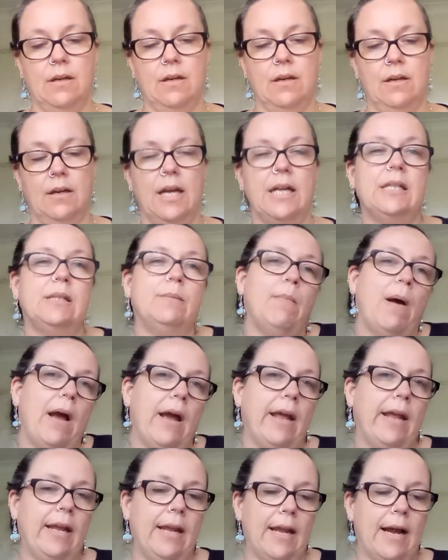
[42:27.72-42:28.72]
it's
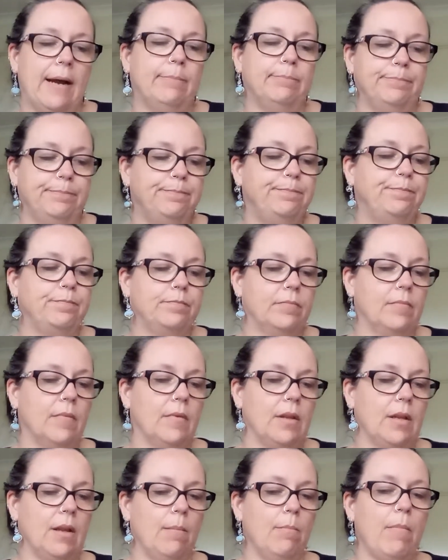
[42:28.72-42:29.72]
my
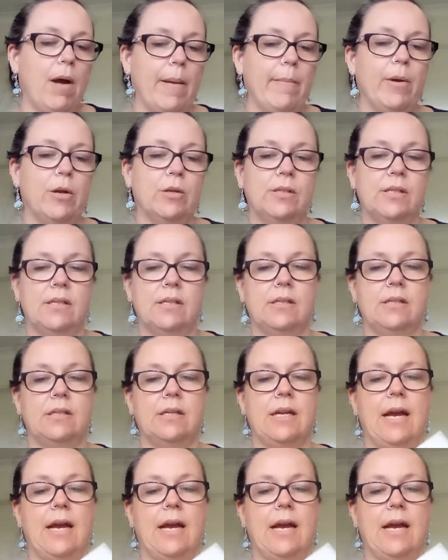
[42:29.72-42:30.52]
my most